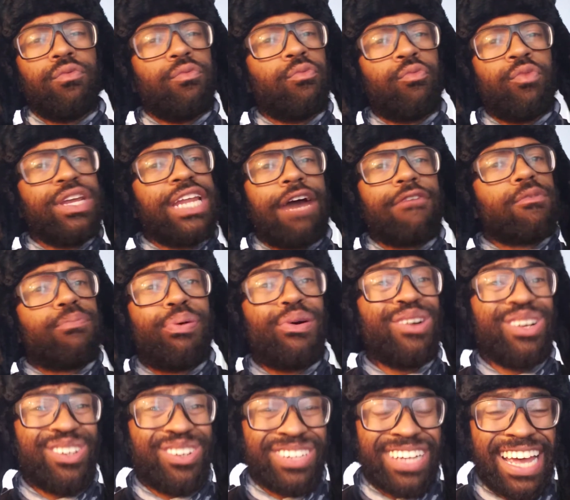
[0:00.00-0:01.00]
we not
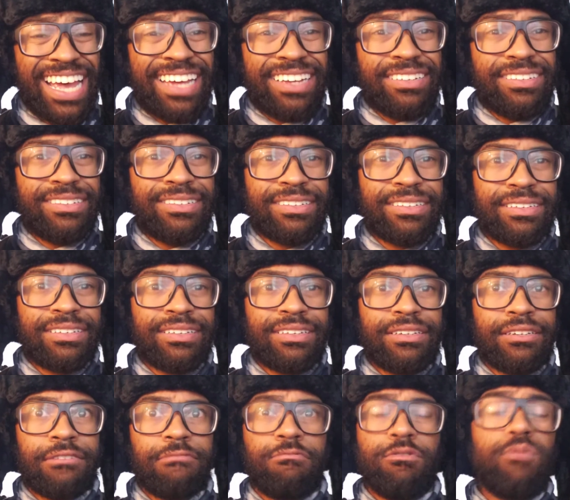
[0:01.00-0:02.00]
reporting on that.
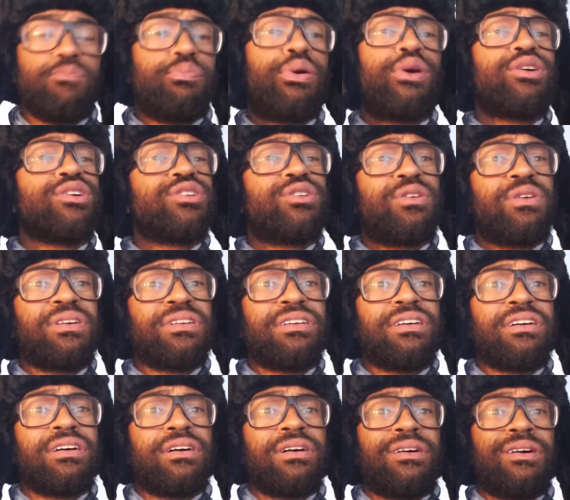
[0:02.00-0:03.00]
We're reporting on
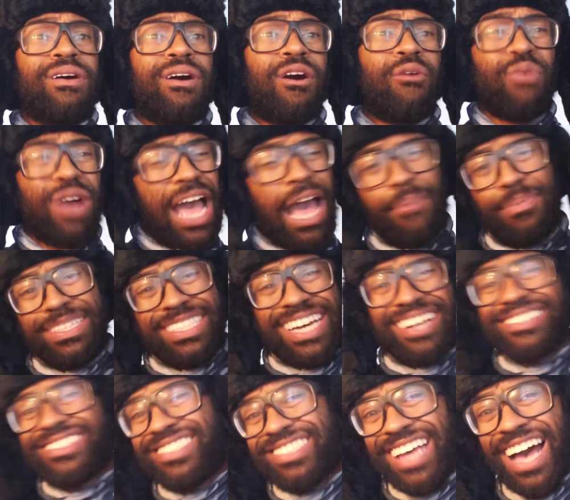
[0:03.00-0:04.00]
what happens
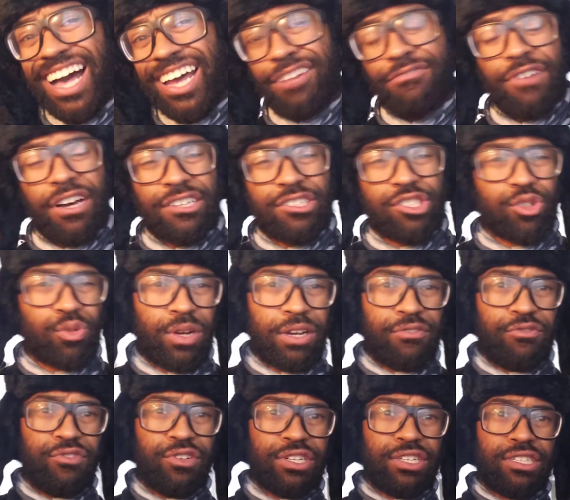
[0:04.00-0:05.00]
outside of our square
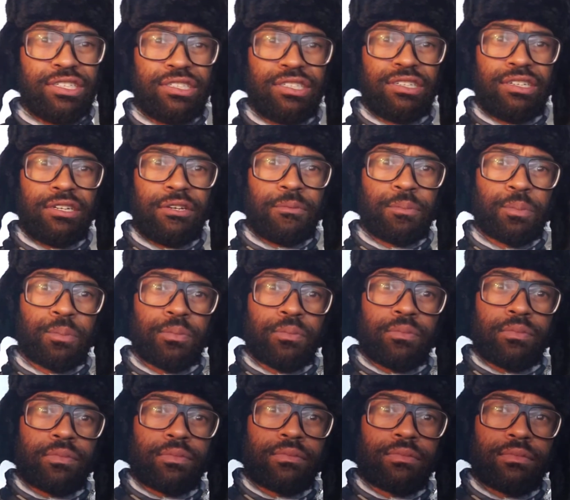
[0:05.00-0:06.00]
footage.
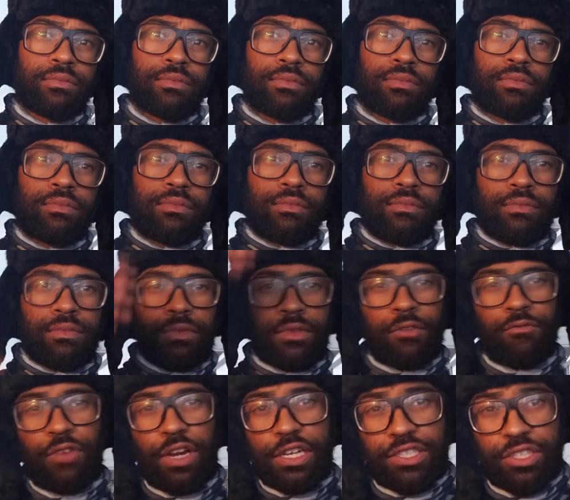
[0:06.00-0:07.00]

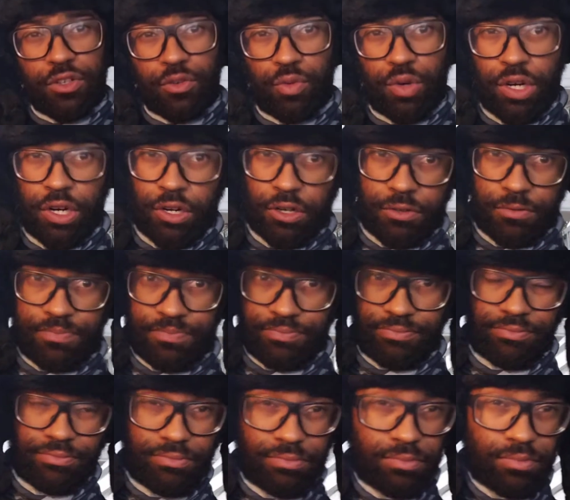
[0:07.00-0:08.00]
The rest of the world.
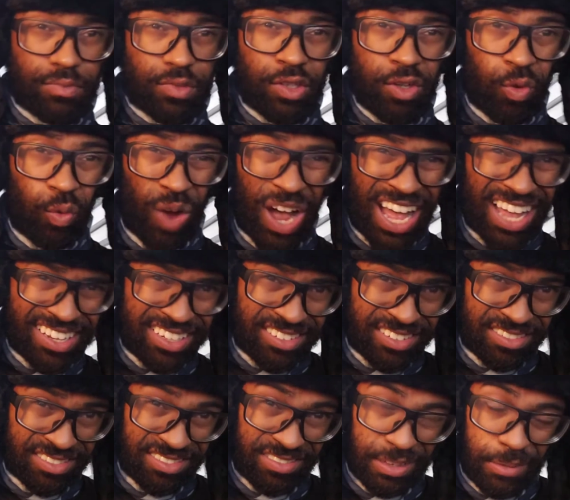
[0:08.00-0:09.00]
Why?
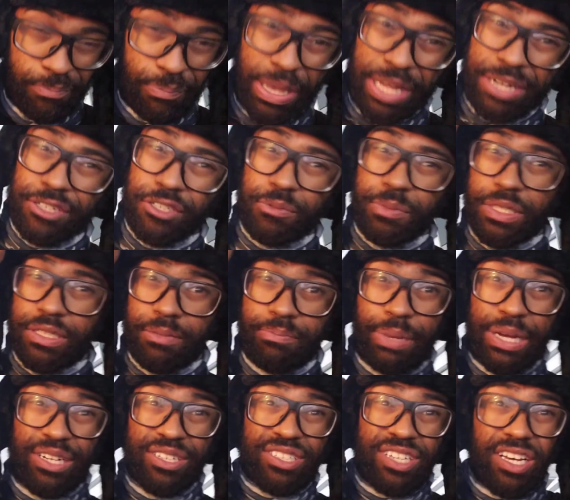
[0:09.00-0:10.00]
It betters me. It
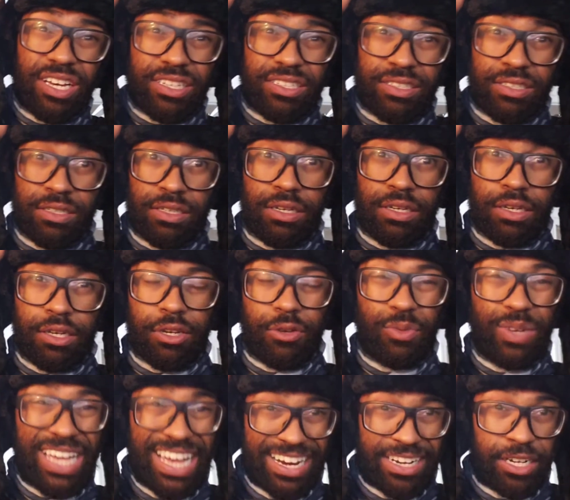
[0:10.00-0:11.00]
betters us.
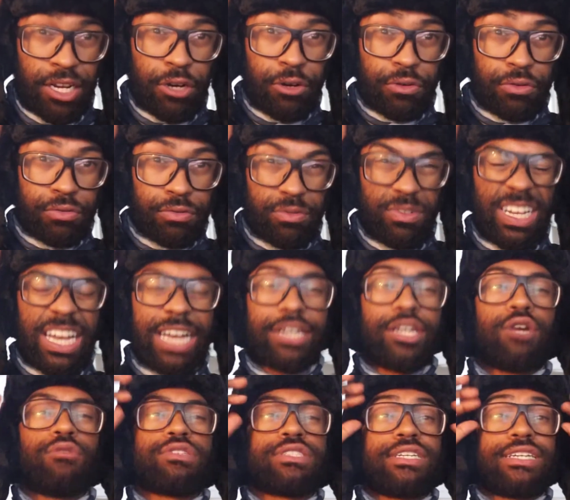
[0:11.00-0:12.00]
We gotta know. We gotta
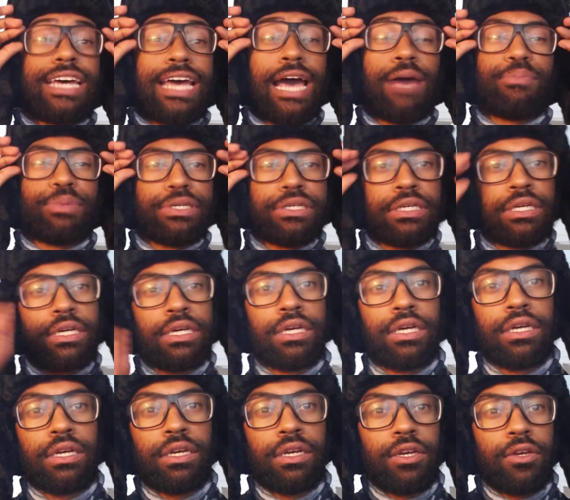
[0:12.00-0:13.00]
know what's gonna happen.
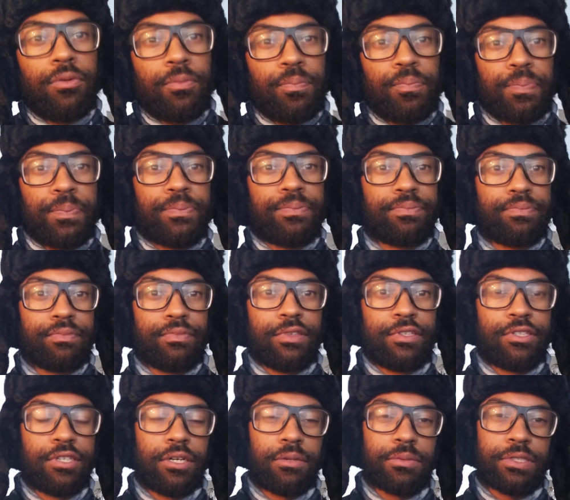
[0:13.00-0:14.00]

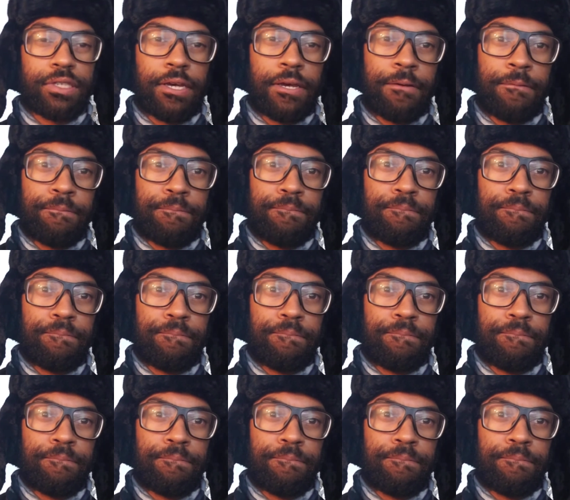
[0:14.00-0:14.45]
See what I'm saying?